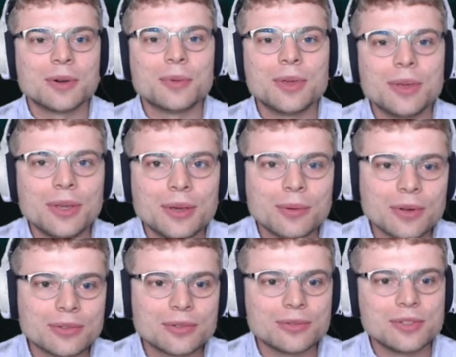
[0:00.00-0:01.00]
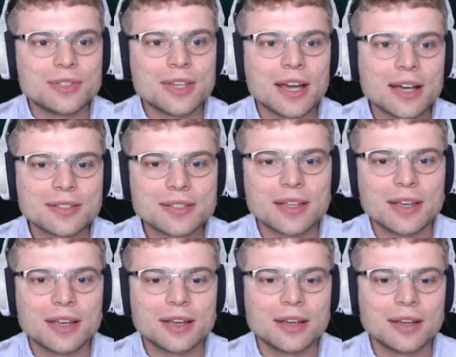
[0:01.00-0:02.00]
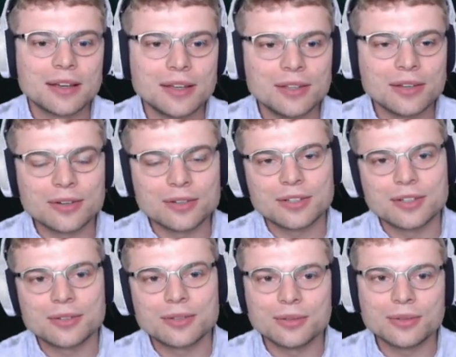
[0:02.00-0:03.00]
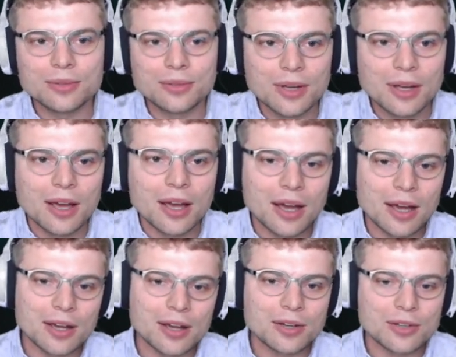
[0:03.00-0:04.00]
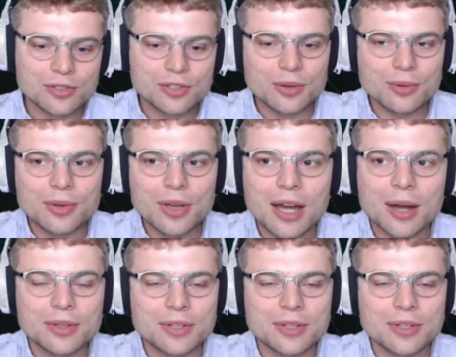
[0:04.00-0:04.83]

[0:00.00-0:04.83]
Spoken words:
we want to discuss in order to show you how the